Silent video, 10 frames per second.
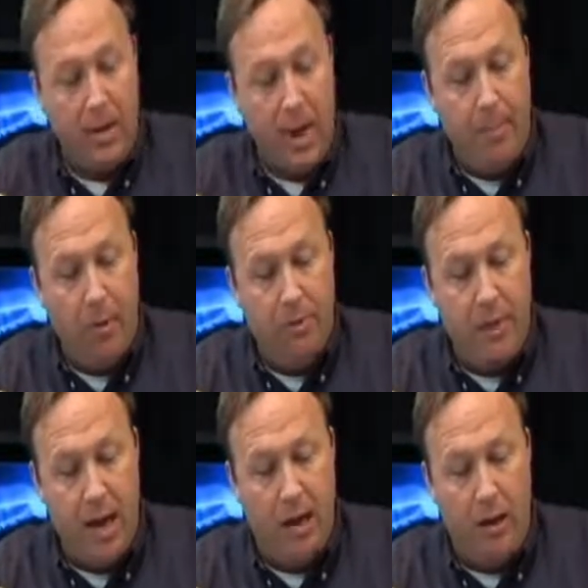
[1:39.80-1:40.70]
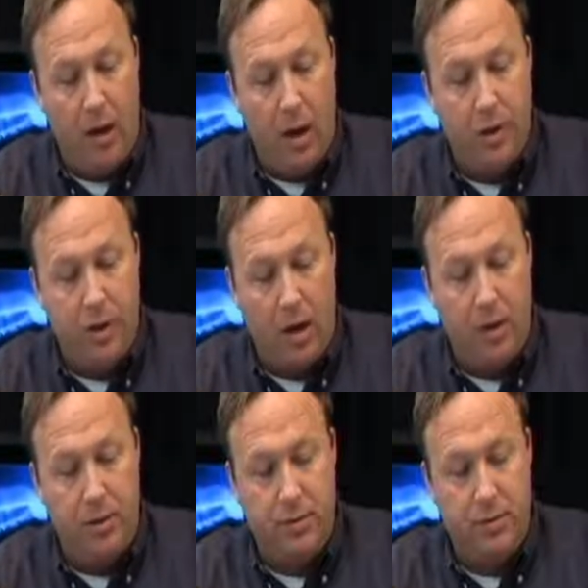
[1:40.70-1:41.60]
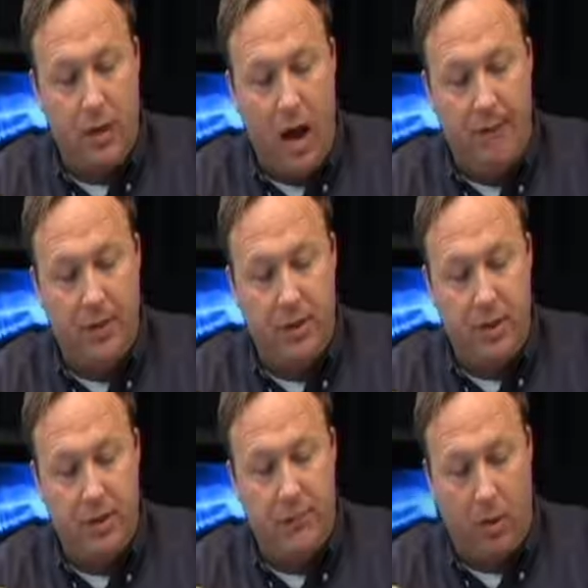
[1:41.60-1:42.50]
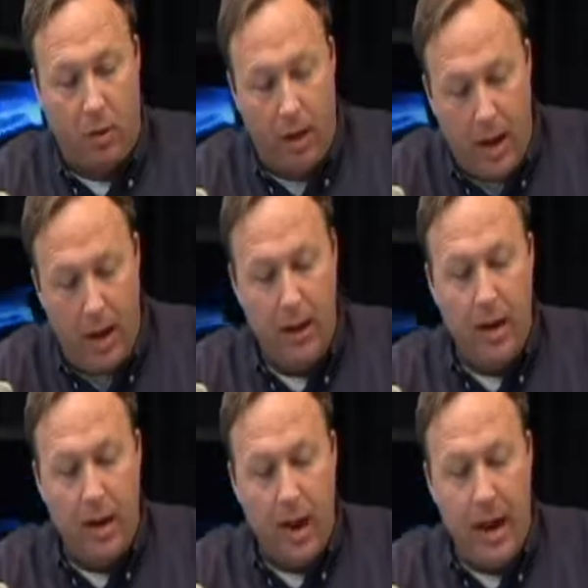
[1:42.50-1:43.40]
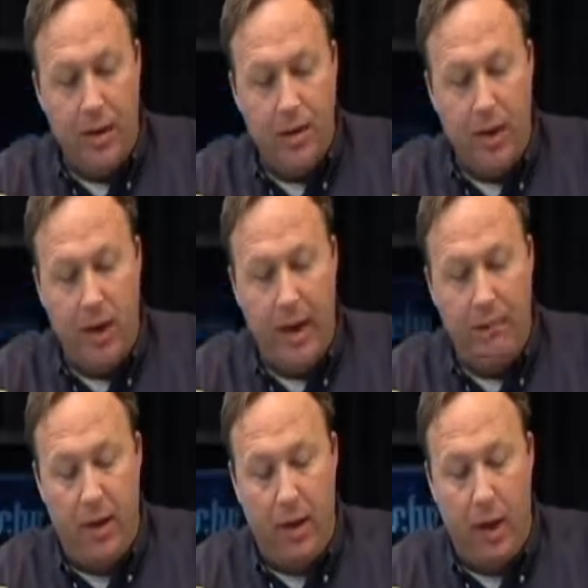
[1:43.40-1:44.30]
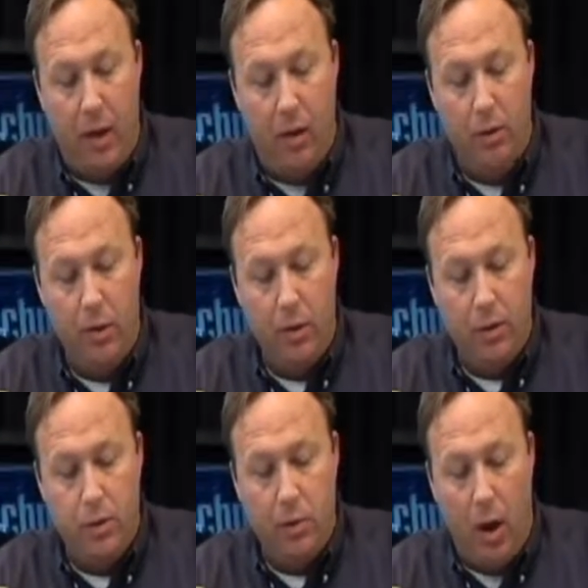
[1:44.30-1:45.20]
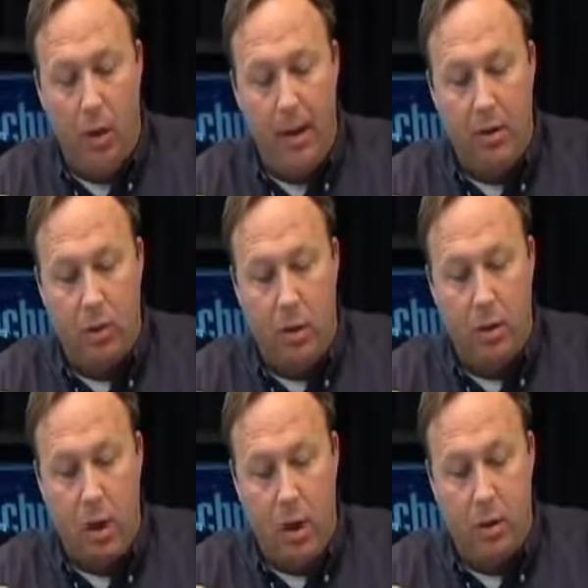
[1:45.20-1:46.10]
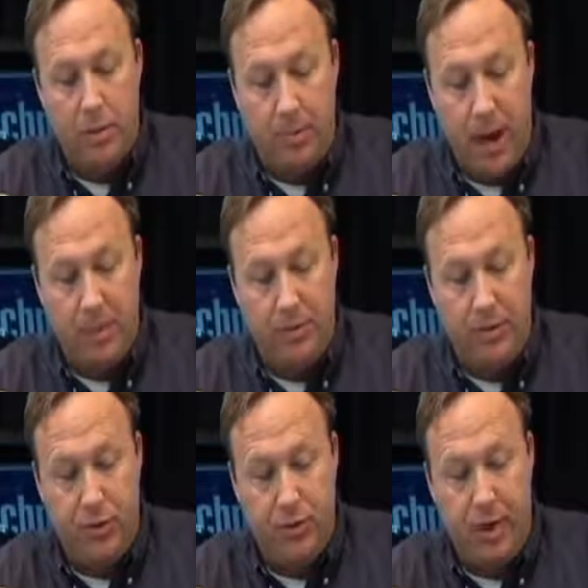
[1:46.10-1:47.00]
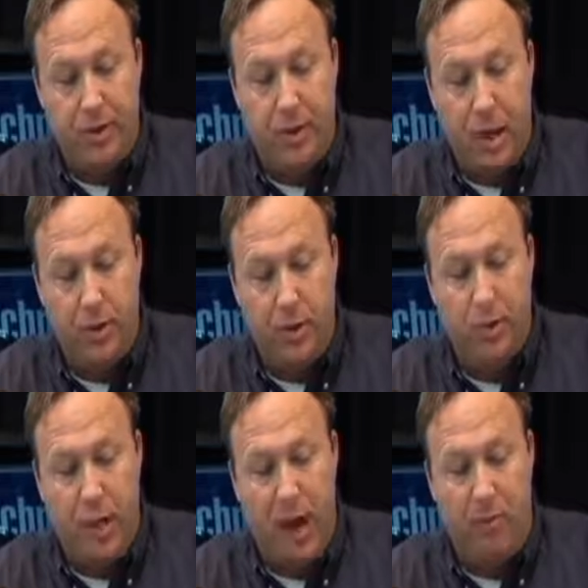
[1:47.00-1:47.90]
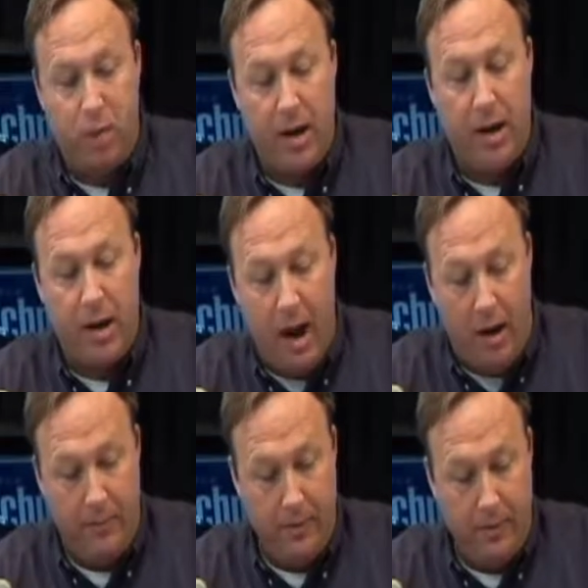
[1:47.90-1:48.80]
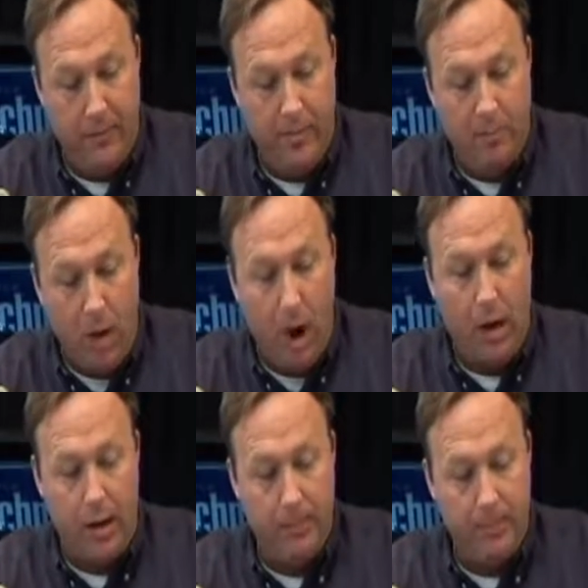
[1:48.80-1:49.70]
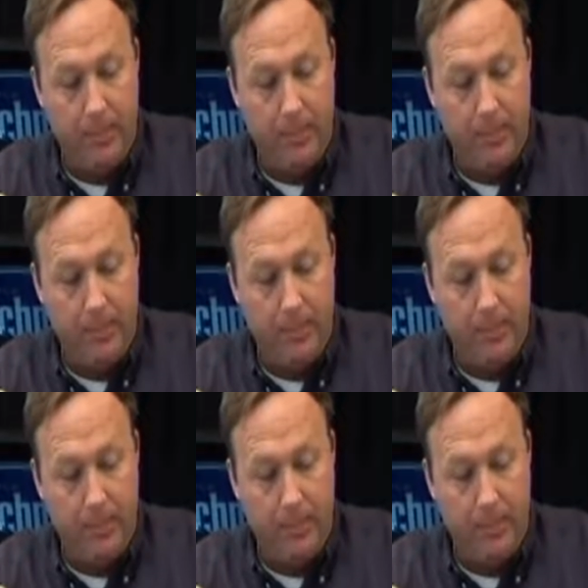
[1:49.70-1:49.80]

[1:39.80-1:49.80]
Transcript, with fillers: I'm a lieutenant in a large sheriff's office in Florida. I had to show that video to all my roll calls approximately two months ago. Good job for bringing it out. Mark.